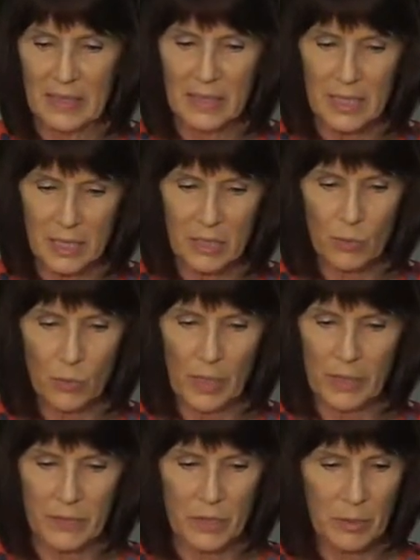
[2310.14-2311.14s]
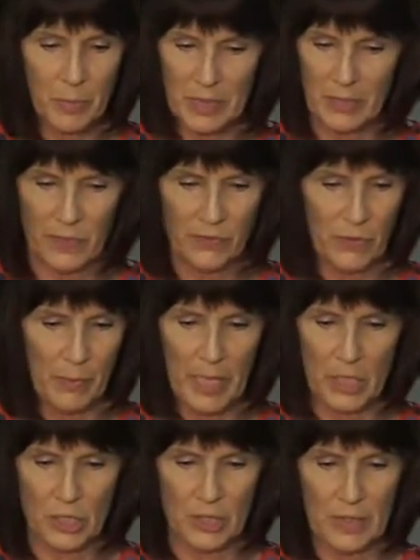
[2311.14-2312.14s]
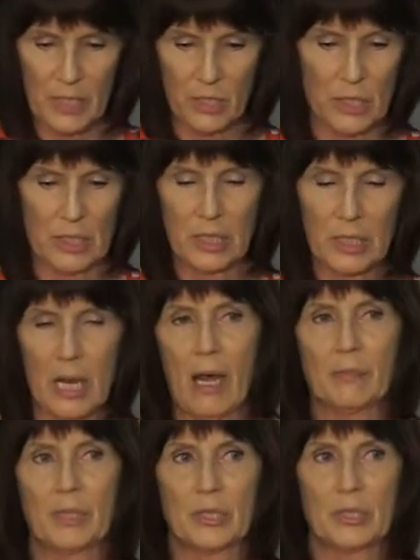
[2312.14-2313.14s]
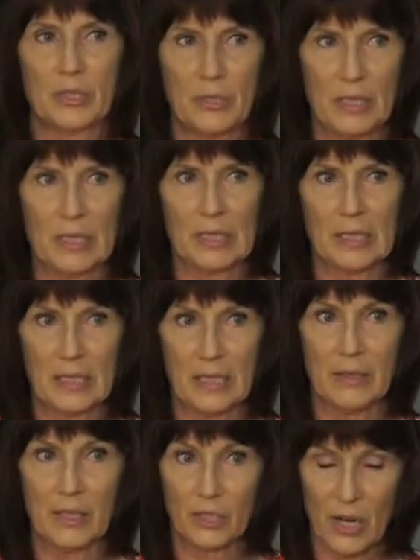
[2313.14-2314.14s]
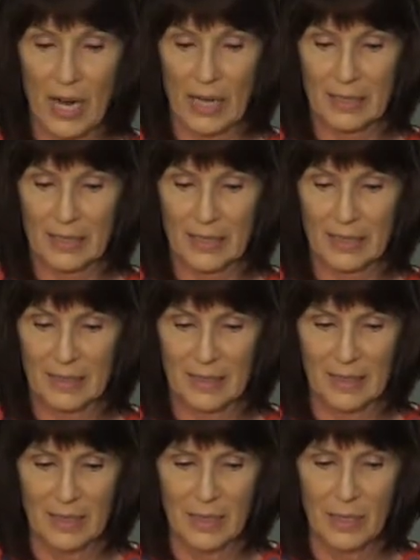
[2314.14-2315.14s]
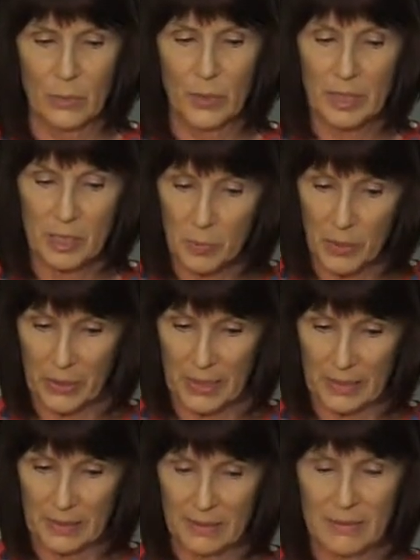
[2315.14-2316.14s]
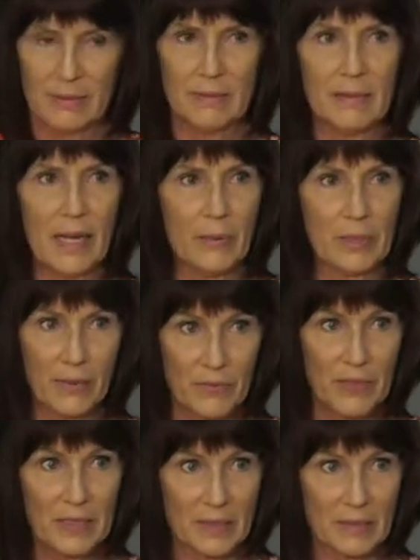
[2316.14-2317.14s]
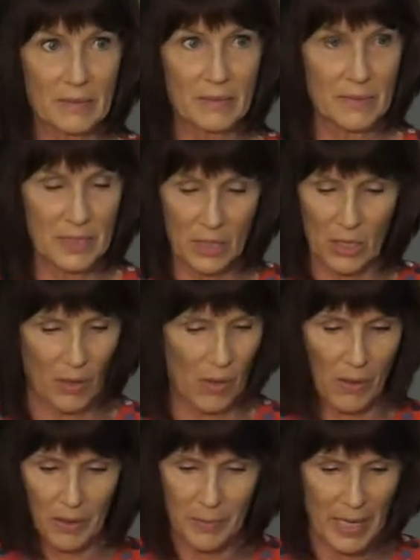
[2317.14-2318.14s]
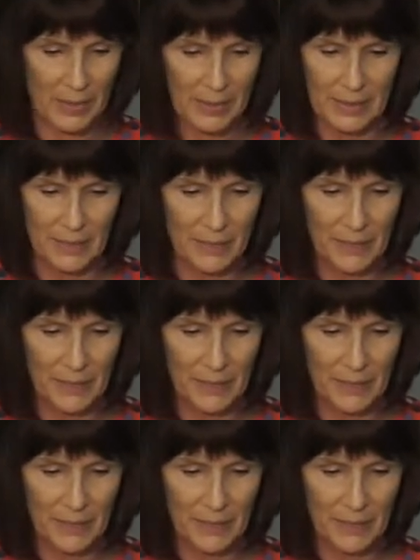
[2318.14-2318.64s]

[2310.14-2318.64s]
This is one of those bits of information that just stops students in their tracks. We explore it. How would that feel? They talk all about it.